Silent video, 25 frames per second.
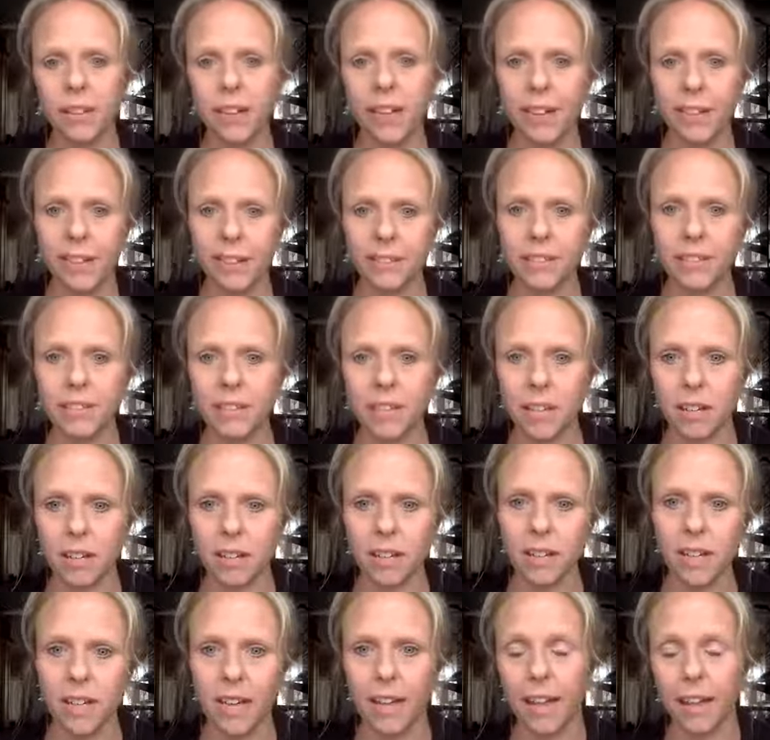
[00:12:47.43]
I'll kind of
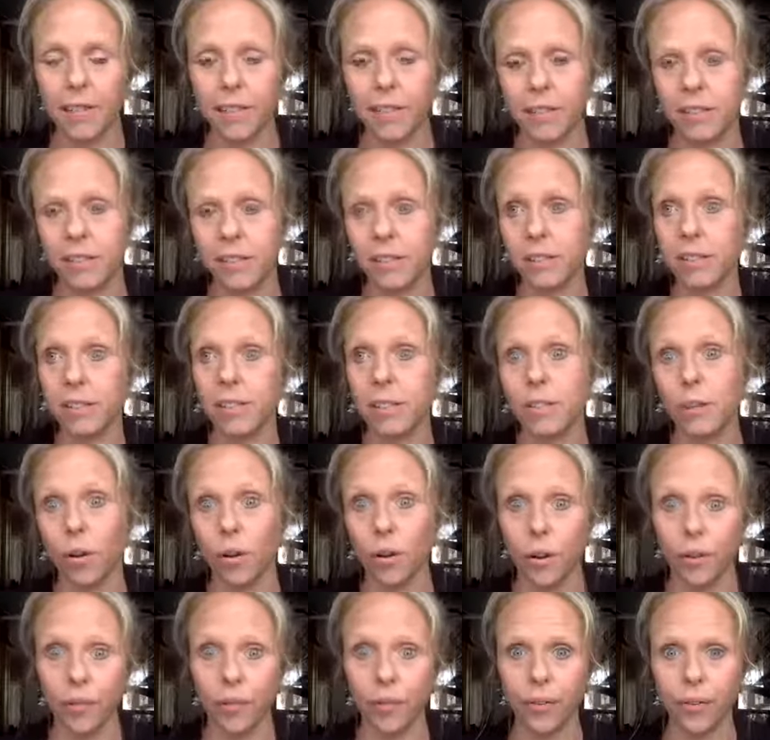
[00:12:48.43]
start at 11 and
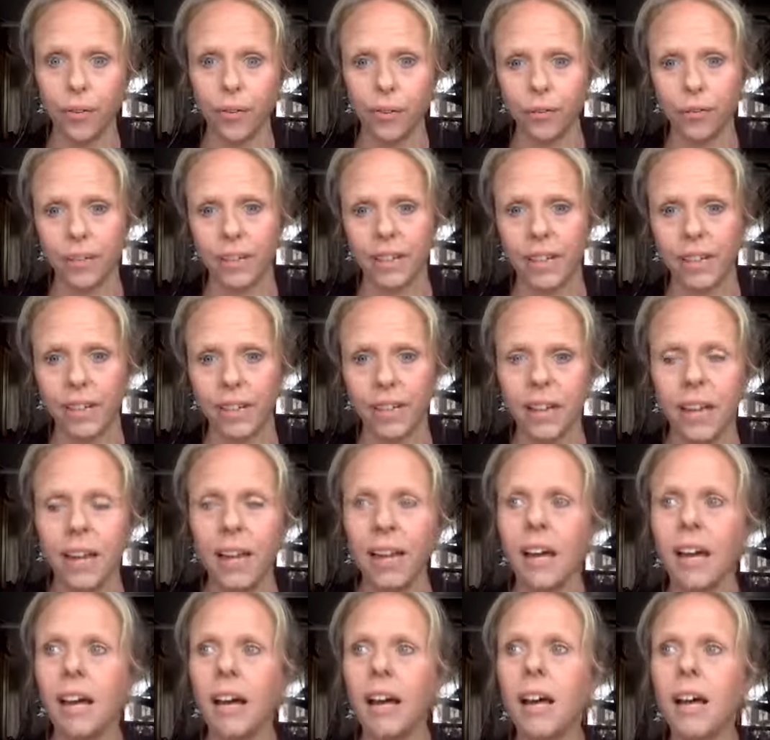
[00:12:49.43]
knock off at 3.
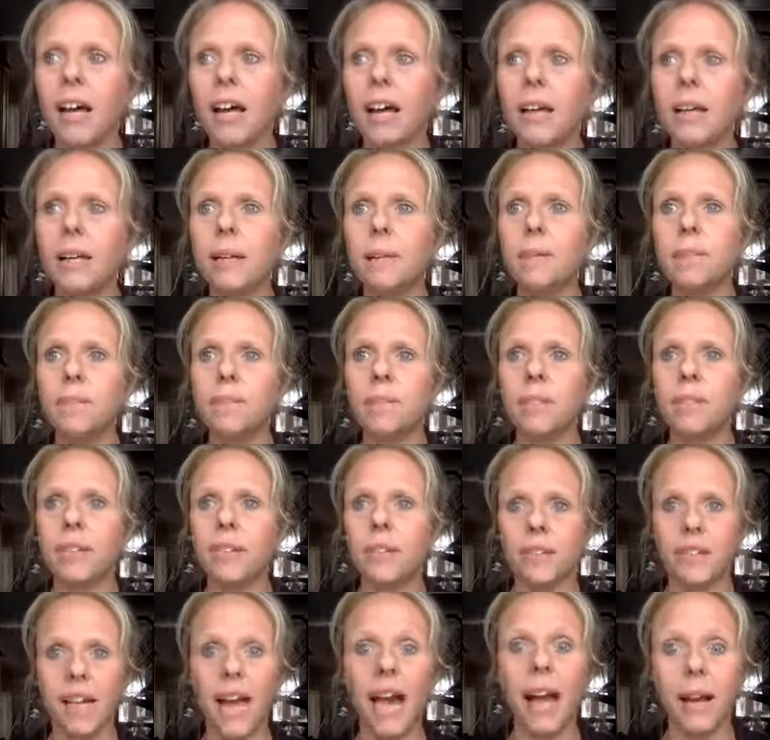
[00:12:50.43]
Um
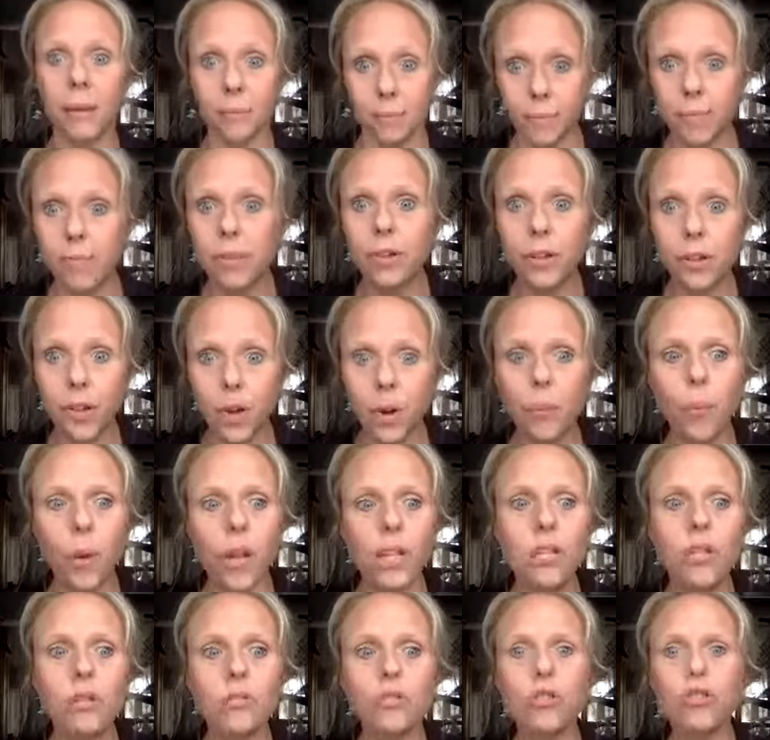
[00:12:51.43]
yeah, you know
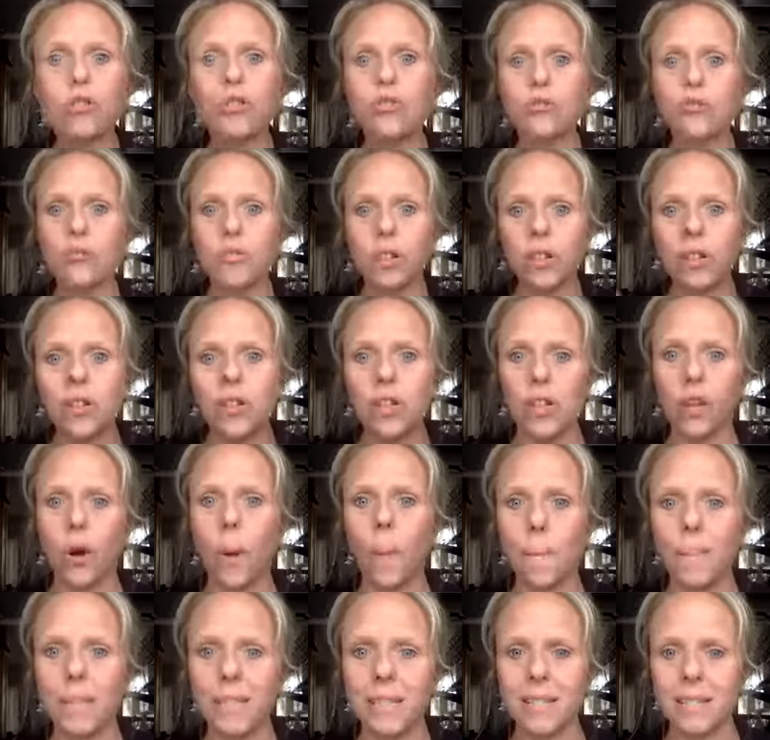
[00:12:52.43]
when you structure
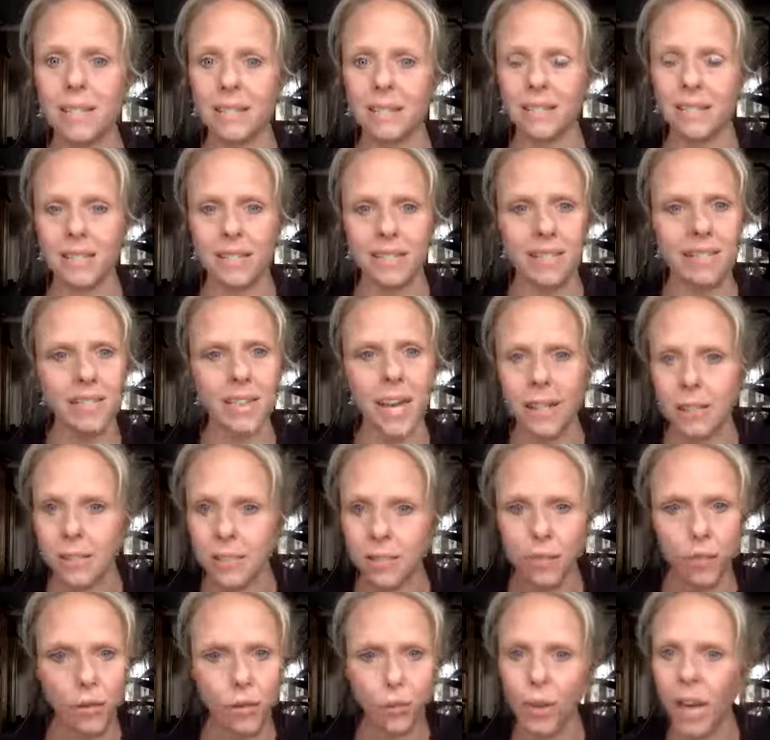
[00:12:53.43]
your business
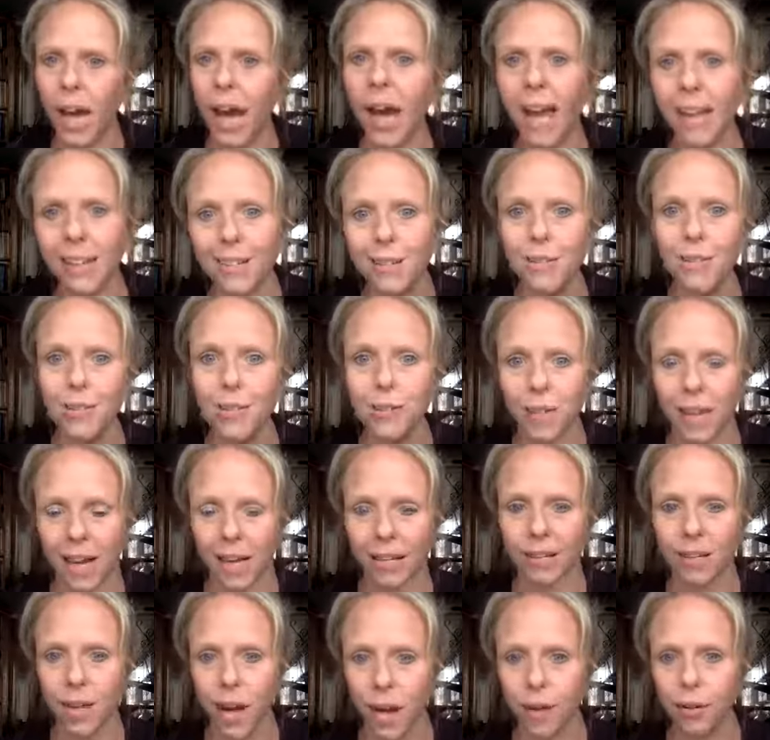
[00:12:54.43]
yes you can do
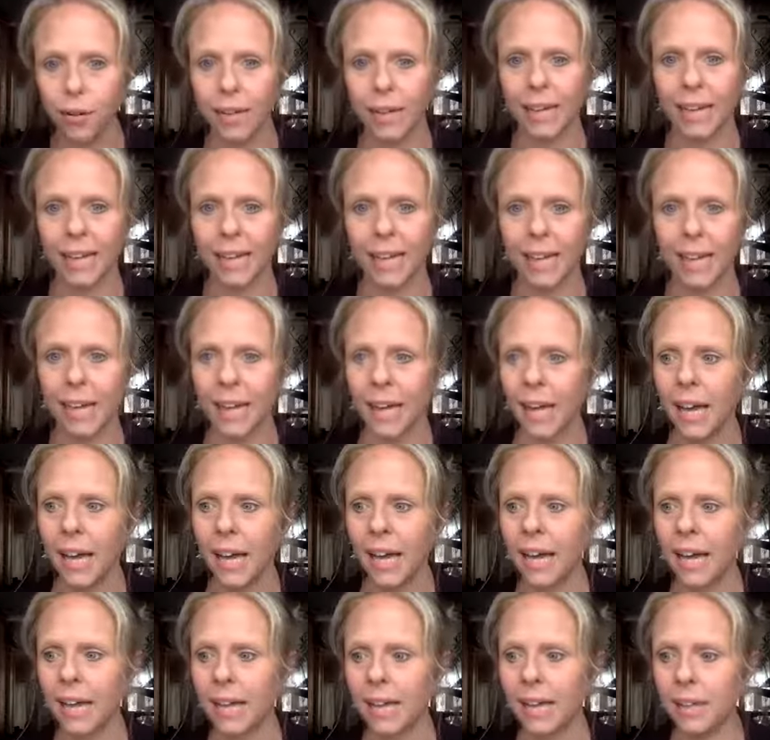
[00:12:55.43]
that totally
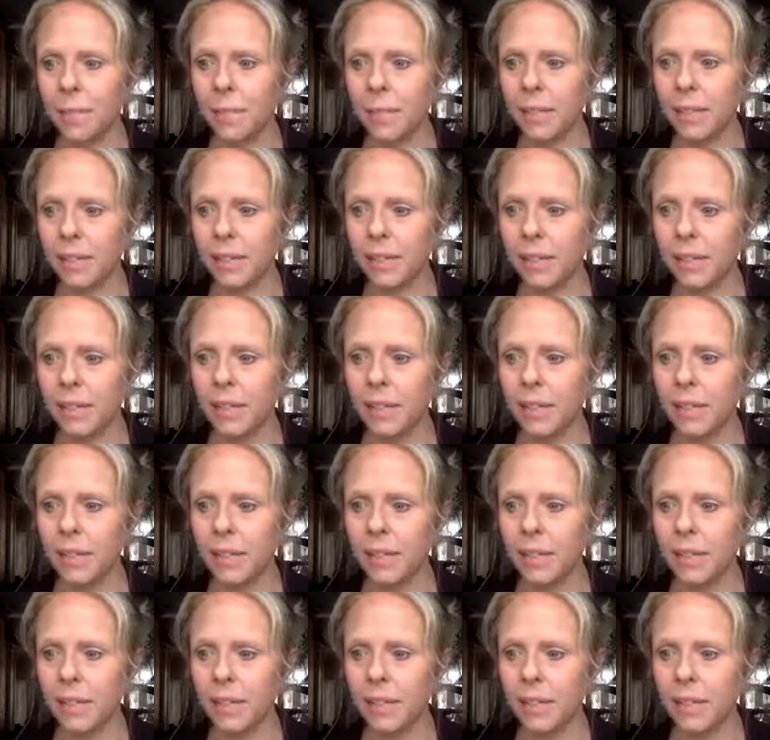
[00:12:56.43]
um,